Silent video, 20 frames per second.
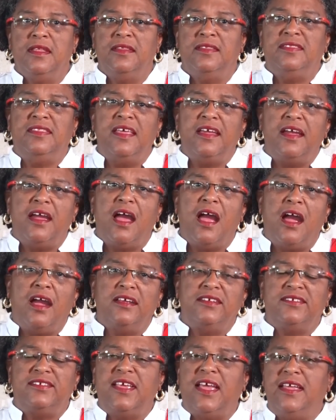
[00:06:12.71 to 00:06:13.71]
There are
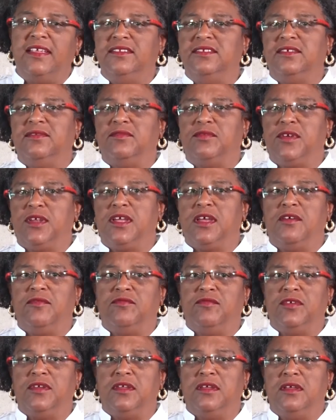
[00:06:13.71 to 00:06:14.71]
signs of
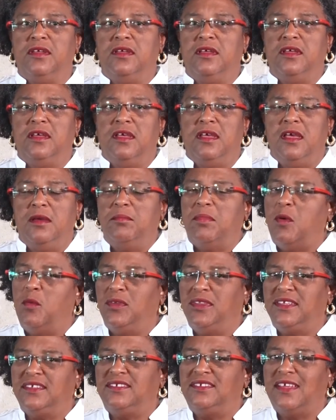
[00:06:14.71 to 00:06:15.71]
recovery, but
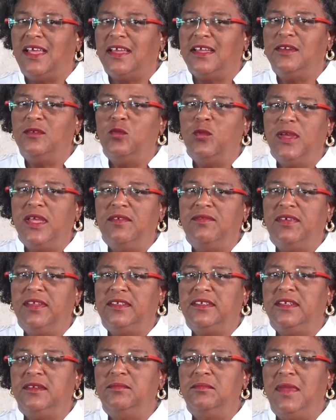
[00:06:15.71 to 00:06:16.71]
with the second wave
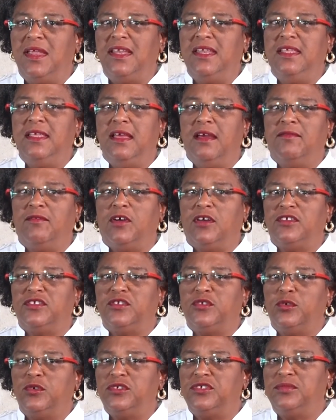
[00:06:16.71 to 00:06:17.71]
hitting many of our
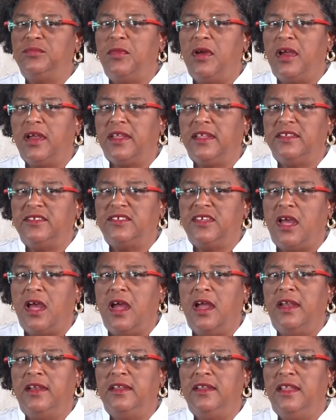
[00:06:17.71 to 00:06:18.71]
source markets
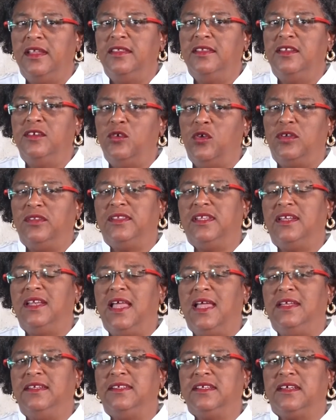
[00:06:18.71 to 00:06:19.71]
hard in the North
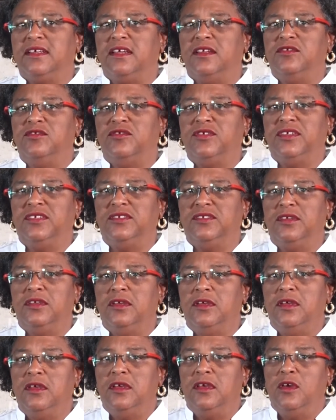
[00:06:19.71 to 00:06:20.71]
Atlantic countries,
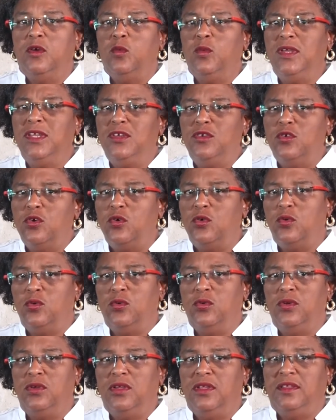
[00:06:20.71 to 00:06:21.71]
we know
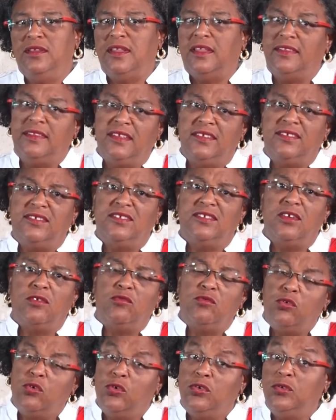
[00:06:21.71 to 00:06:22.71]
that this is a
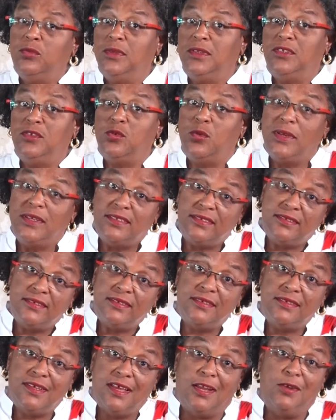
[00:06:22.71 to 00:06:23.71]
road with
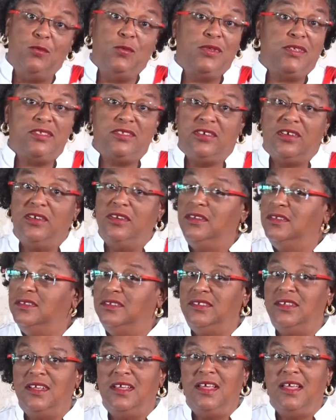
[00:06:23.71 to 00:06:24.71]
twists and with
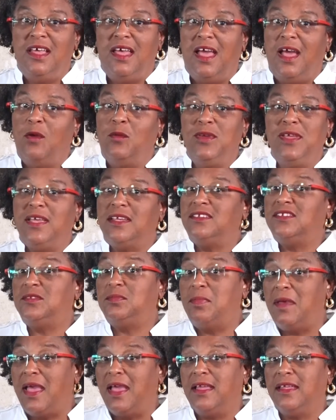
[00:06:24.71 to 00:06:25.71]
turns and we
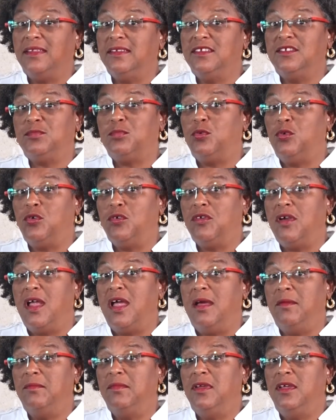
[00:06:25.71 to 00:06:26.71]
expect this
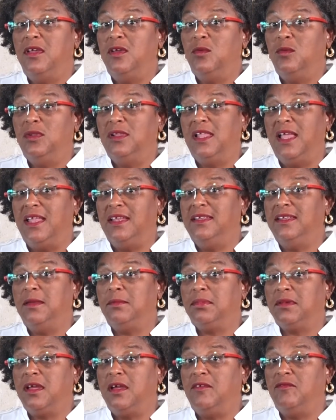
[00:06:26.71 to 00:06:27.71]
program will end
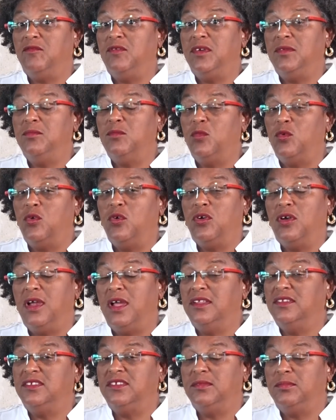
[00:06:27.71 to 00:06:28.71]
up covering more
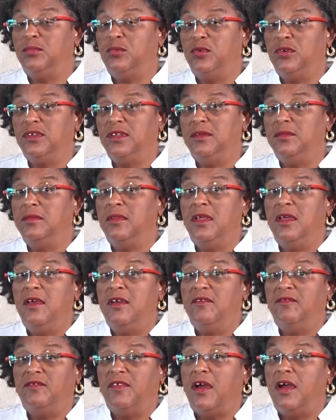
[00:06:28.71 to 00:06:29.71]
and supporting
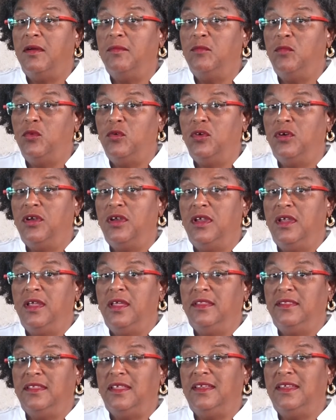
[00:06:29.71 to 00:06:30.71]
far more
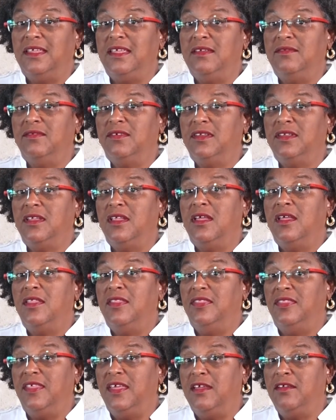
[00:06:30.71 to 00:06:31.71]
than even
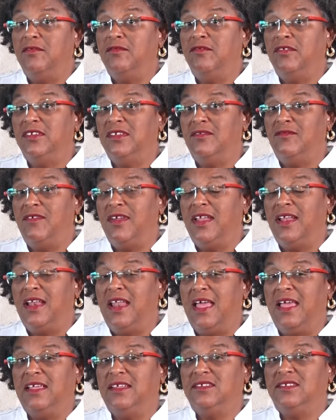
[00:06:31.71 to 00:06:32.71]
they re
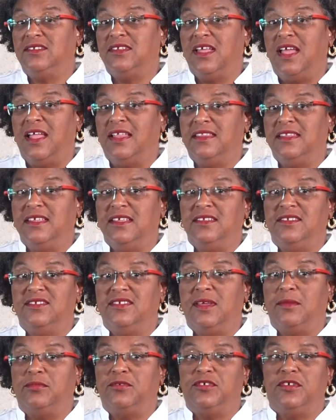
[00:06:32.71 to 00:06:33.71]
realized at the
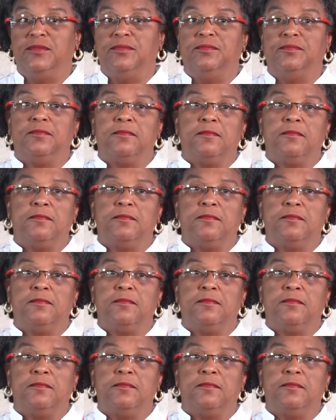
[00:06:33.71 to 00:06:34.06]
inception.